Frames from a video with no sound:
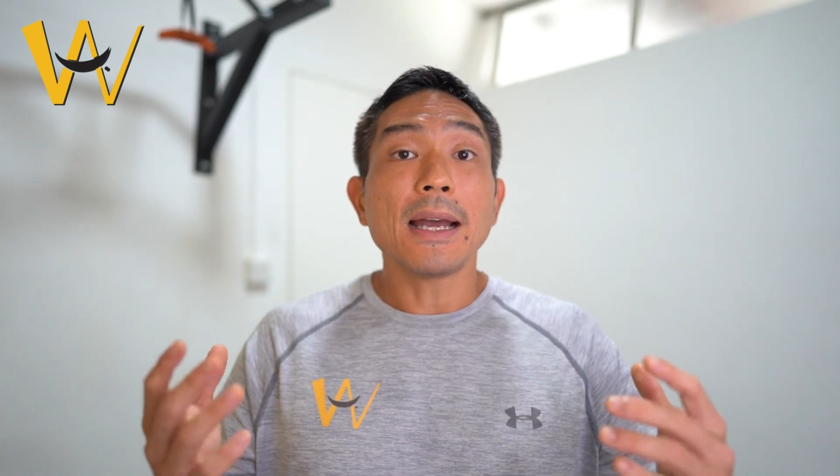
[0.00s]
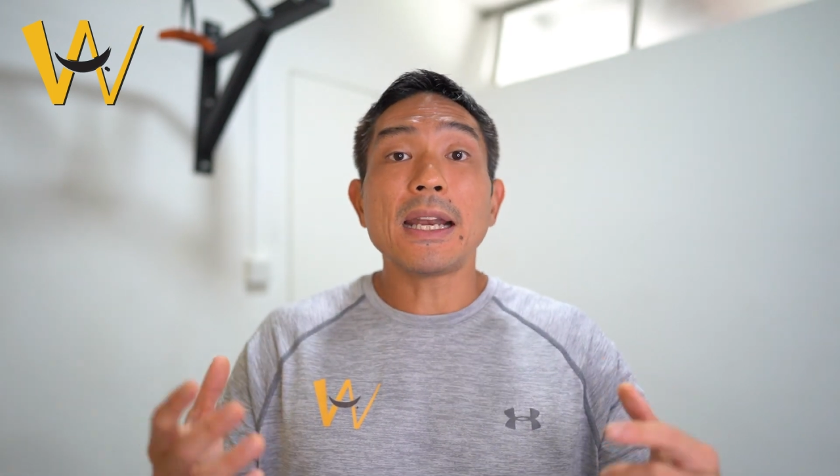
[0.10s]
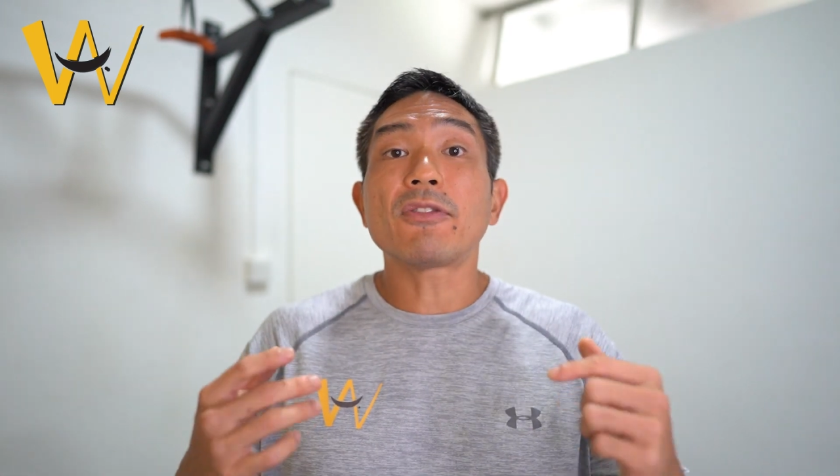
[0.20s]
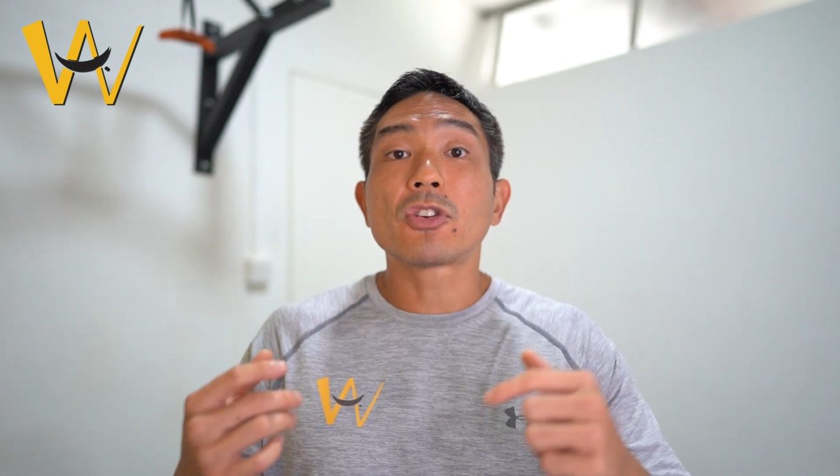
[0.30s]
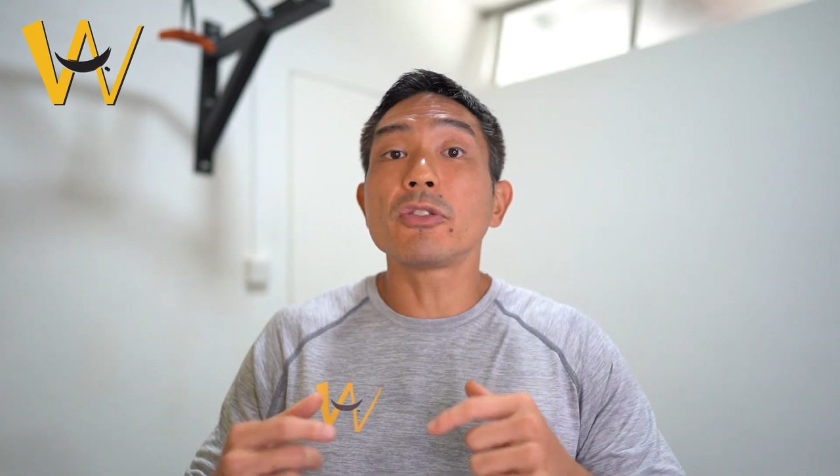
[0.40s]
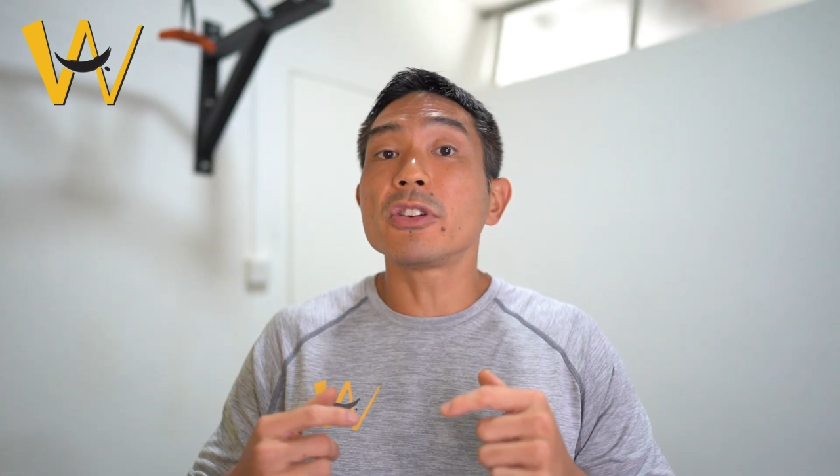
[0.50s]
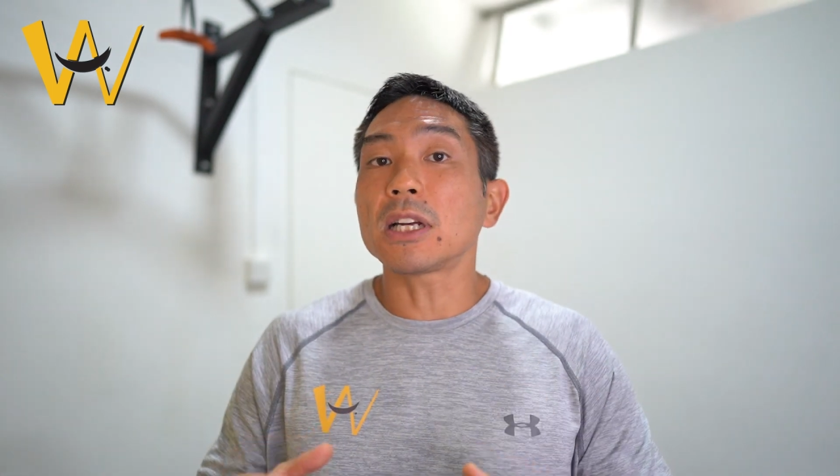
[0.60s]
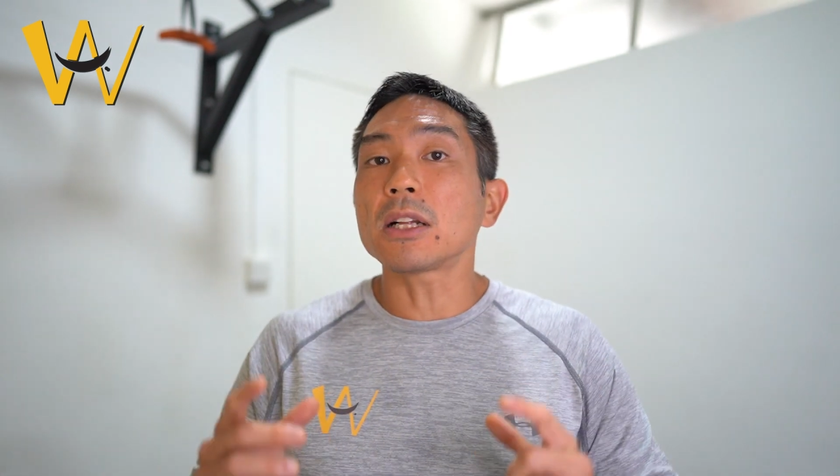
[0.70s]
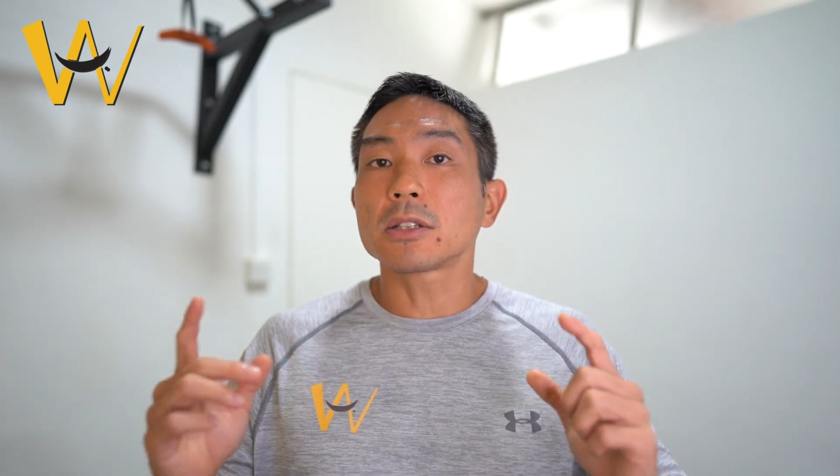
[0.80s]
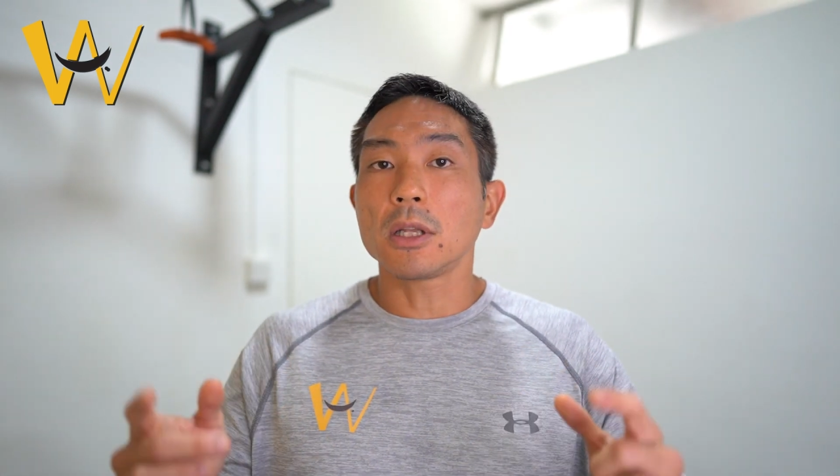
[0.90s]
and have good
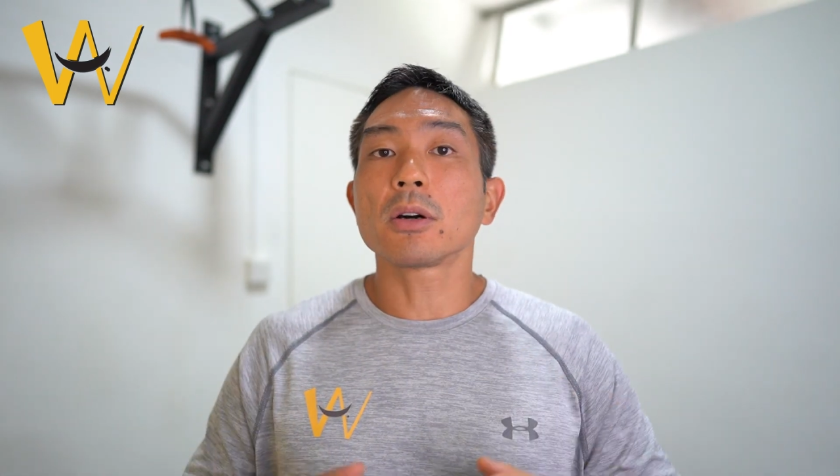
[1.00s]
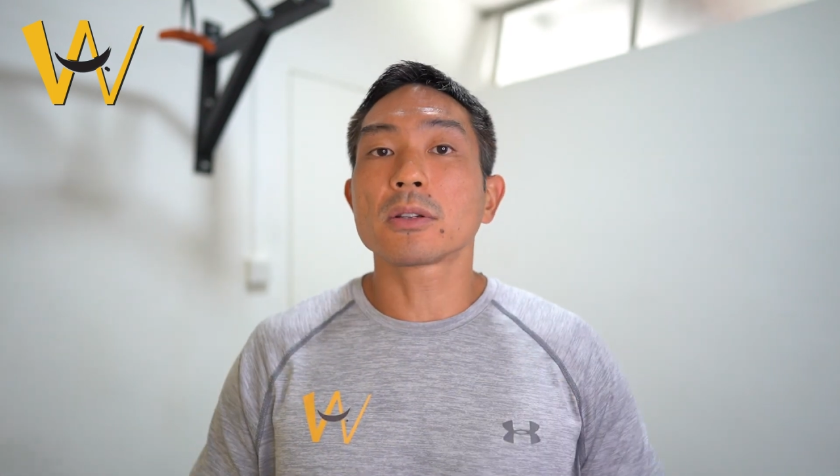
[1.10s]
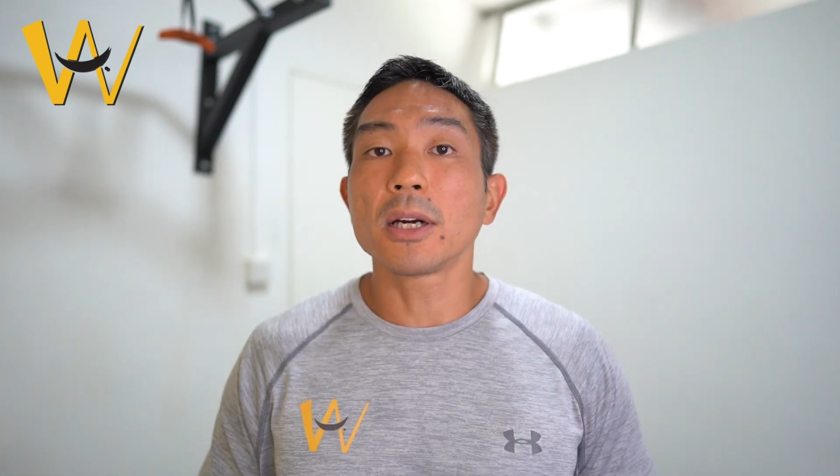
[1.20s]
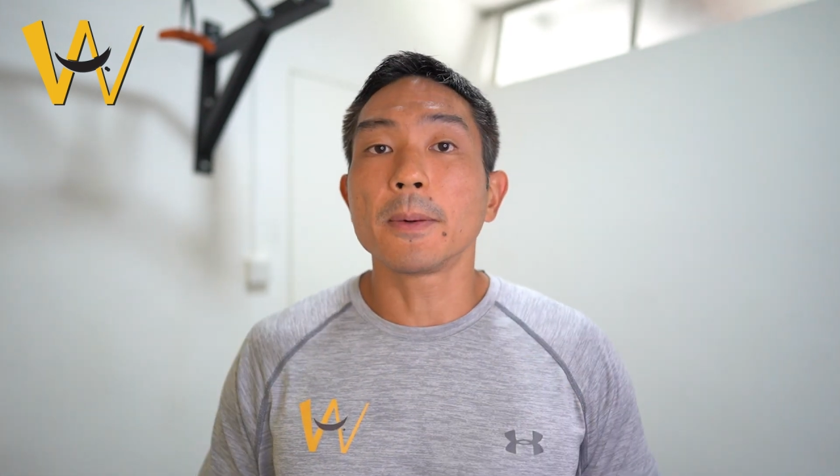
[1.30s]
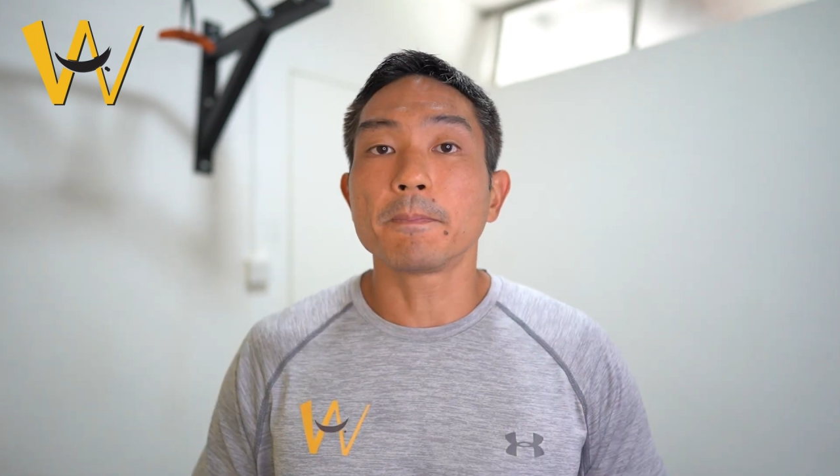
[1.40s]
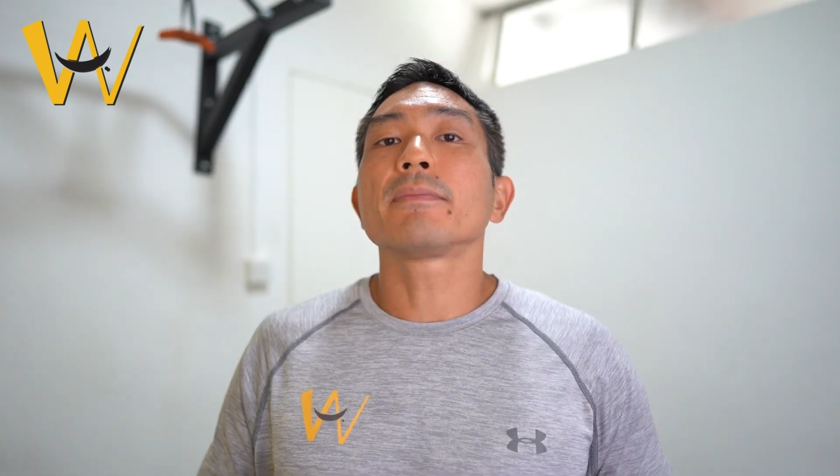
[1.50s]
results long term.